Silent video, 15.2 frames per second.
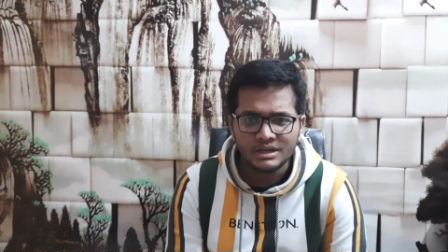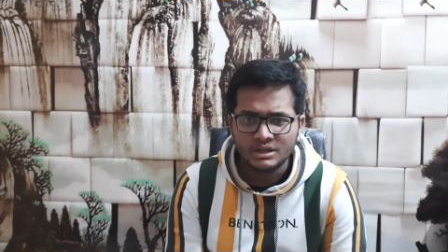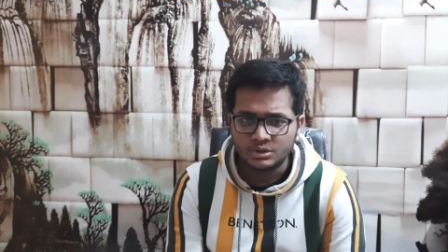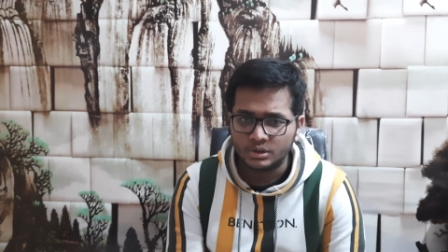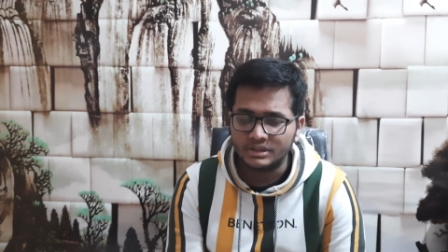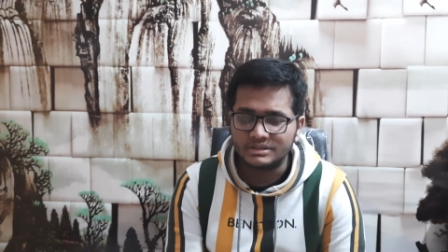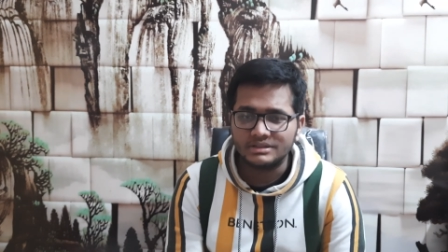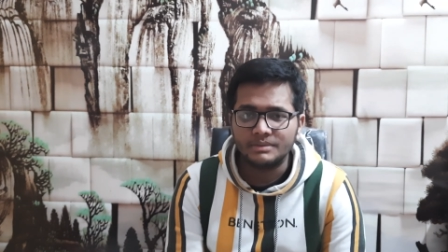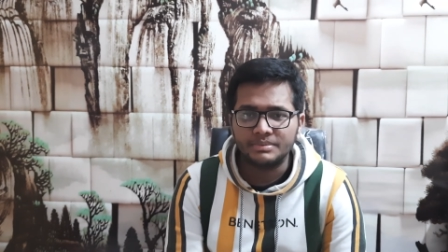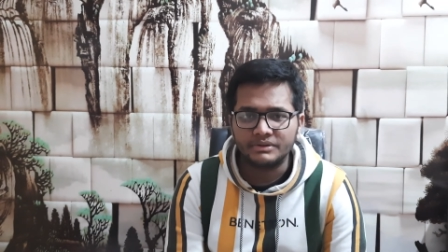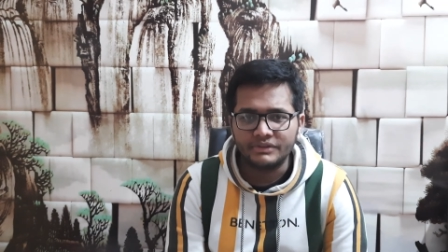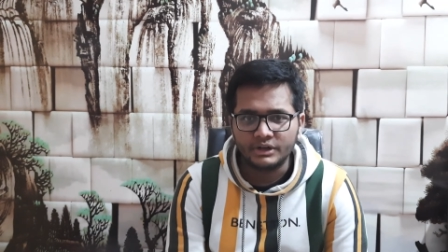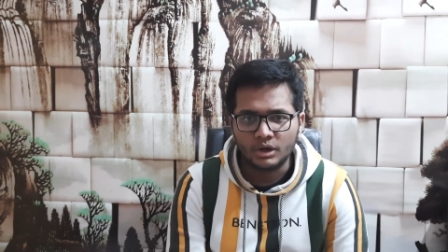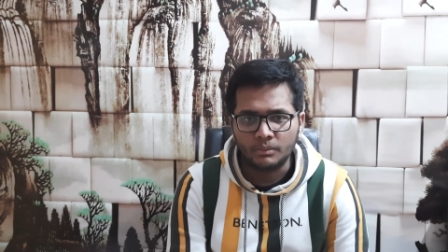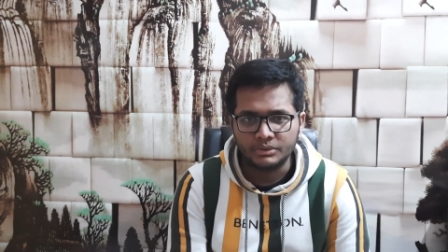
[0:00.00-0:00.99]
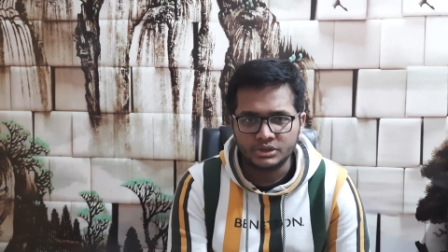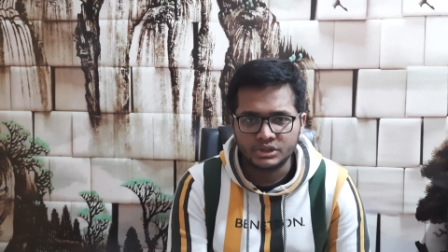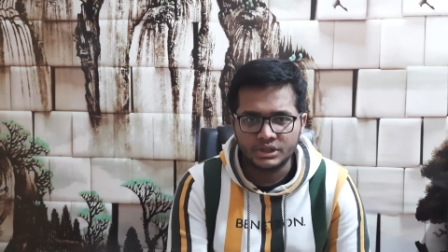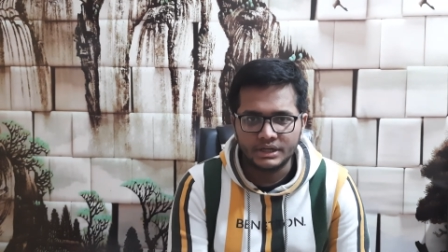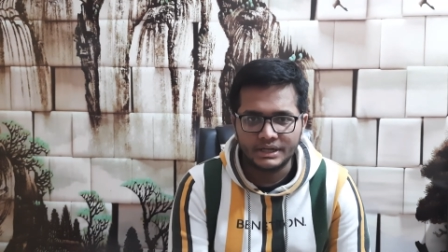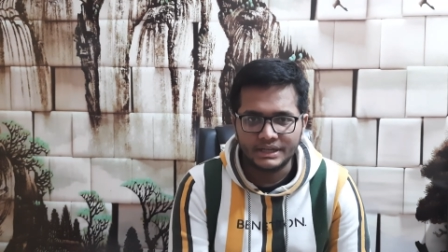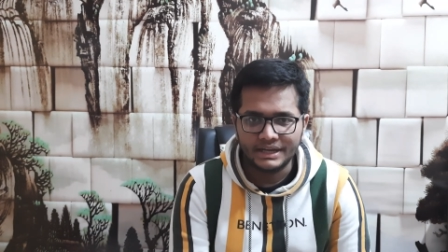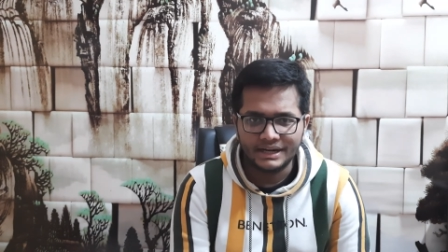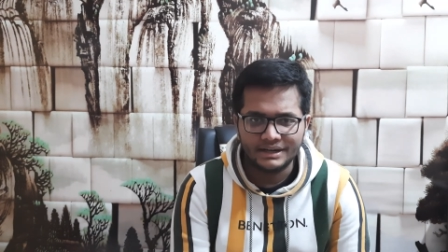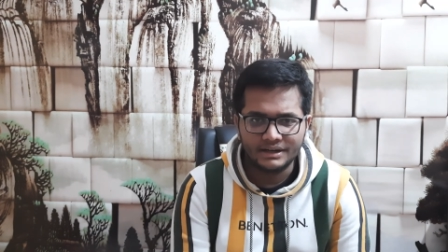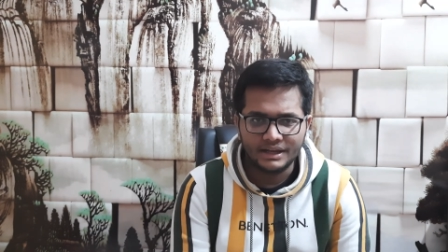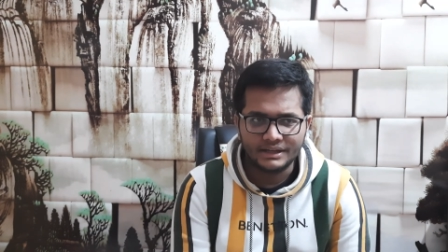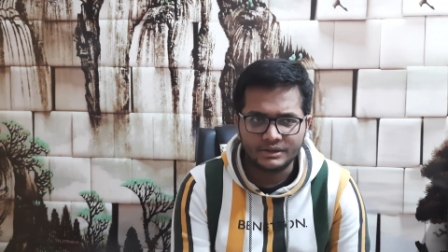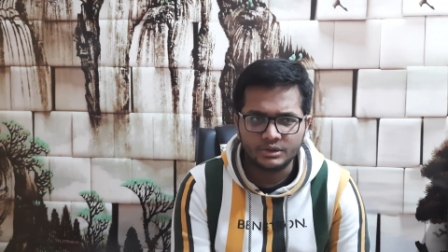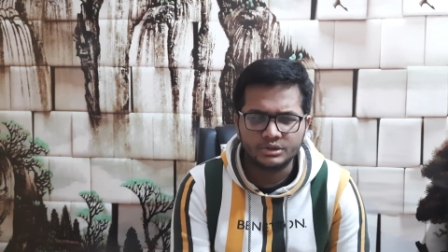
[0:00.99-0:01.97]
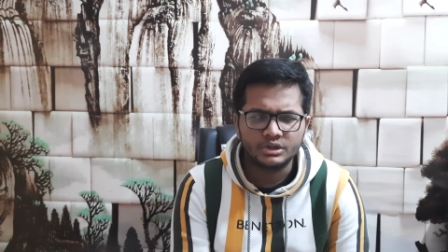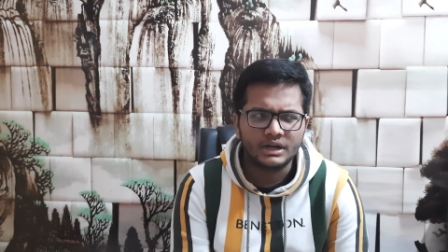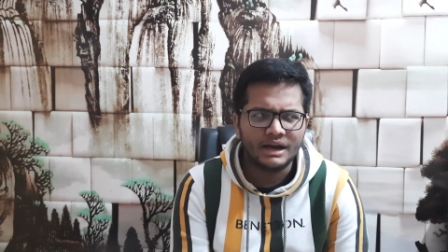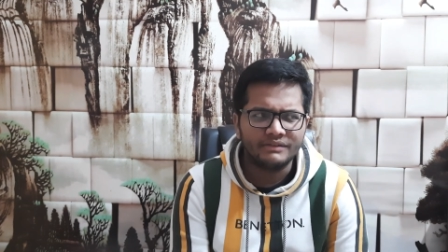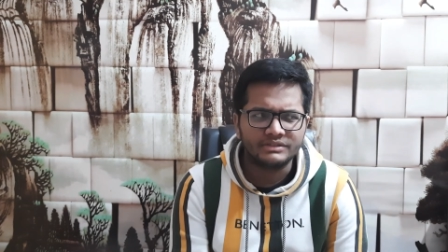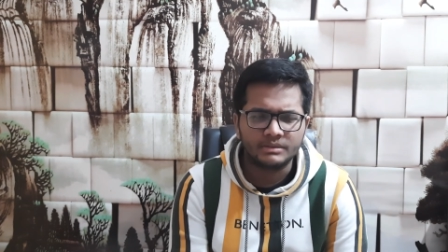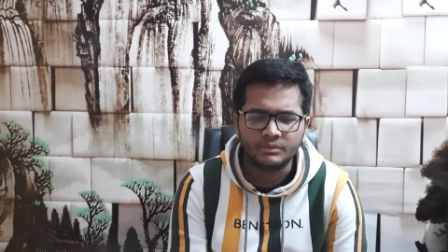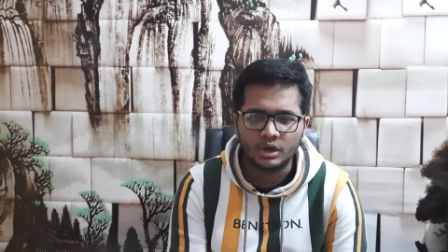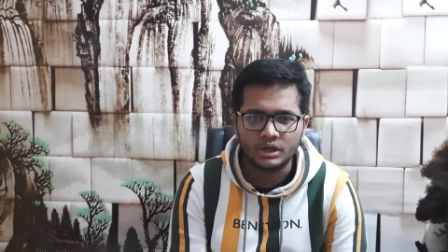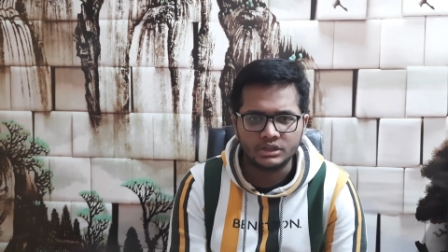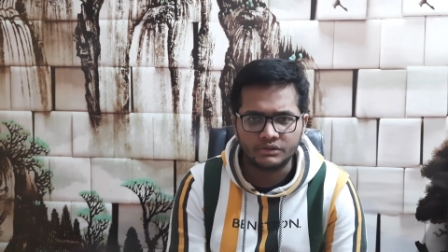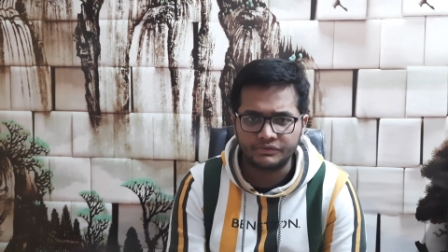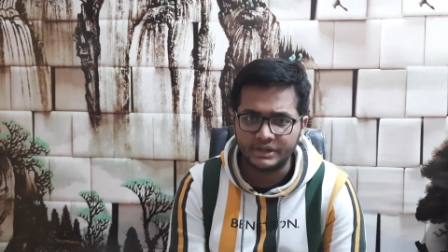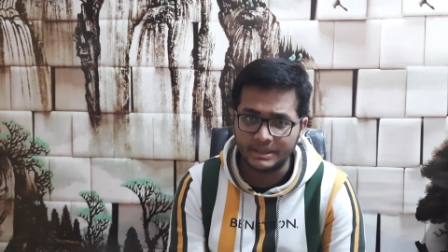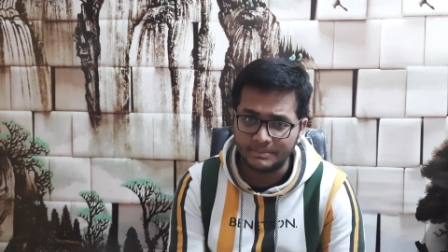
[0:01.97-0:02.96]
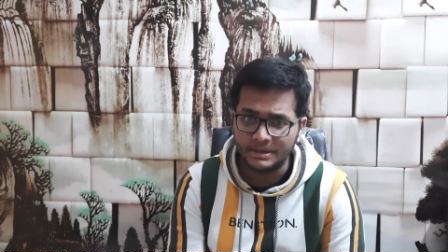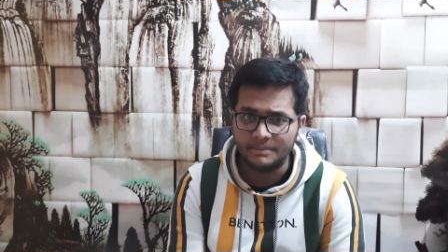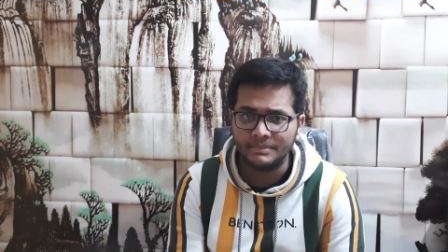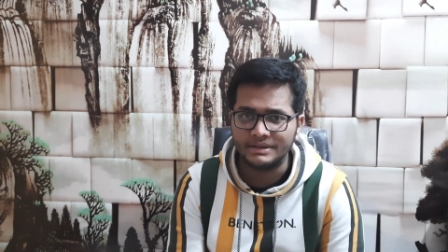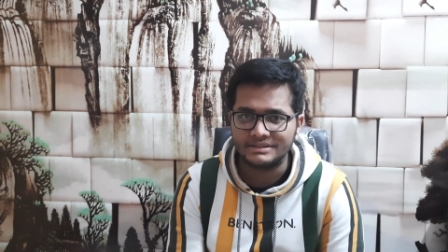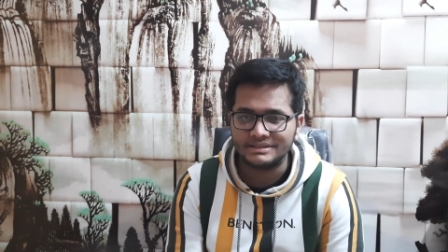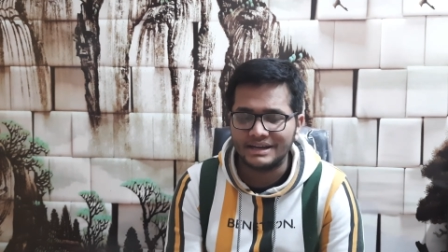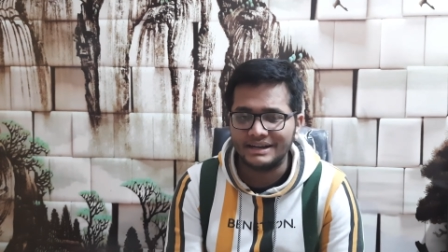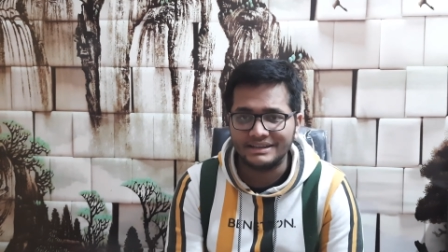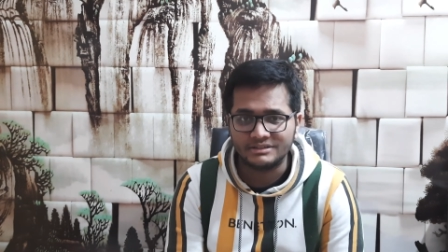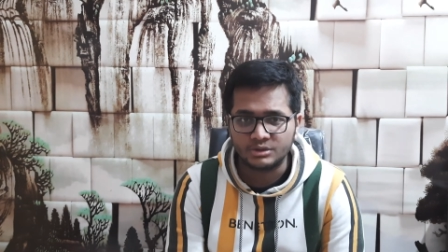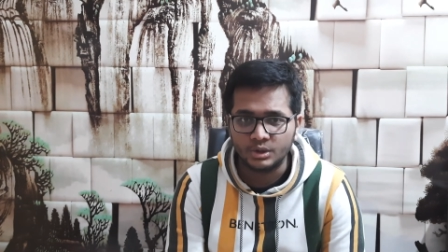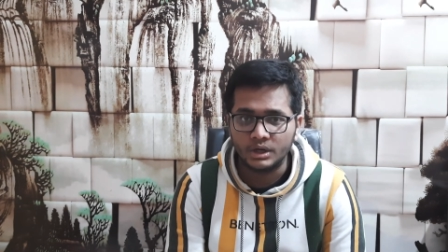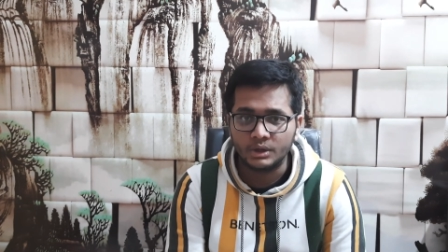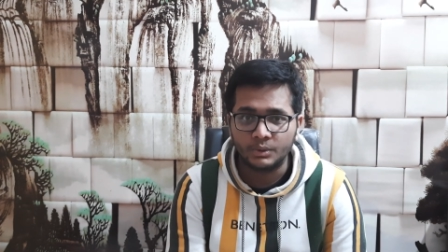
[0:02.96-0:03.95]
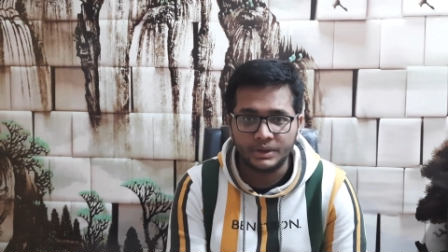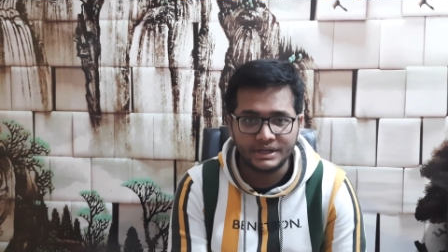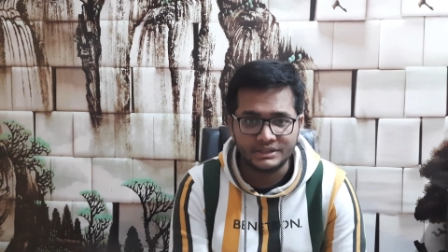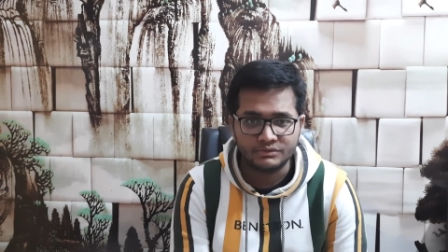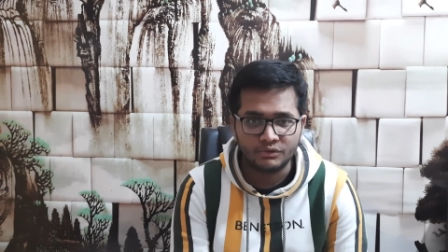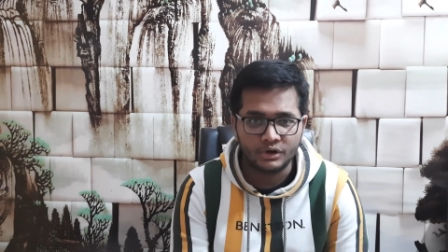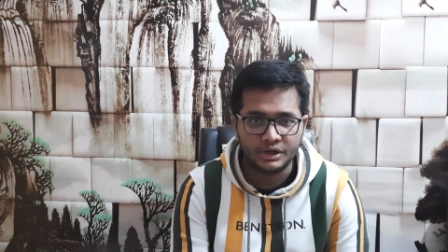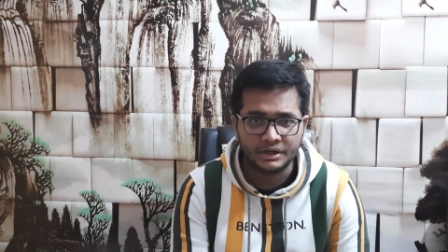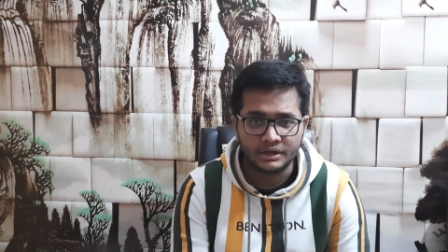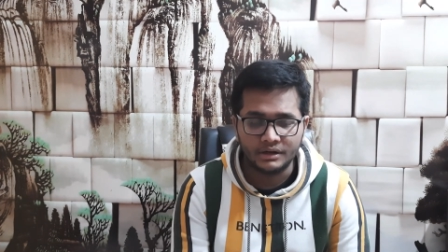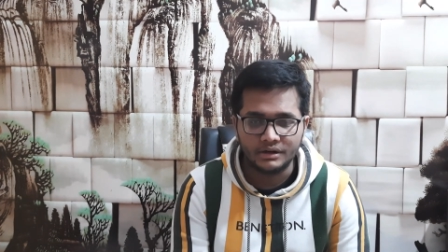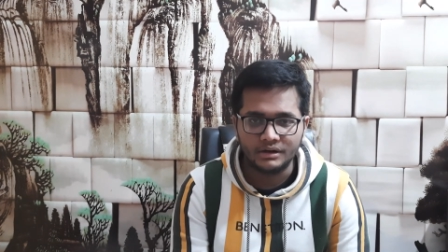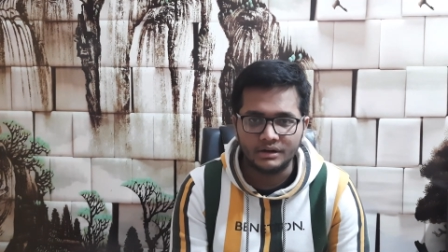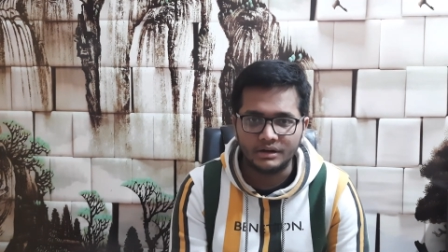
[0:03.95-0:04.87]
so this is a perfect opportunity, and like you should have some knowledge of DBMS and SQL queries for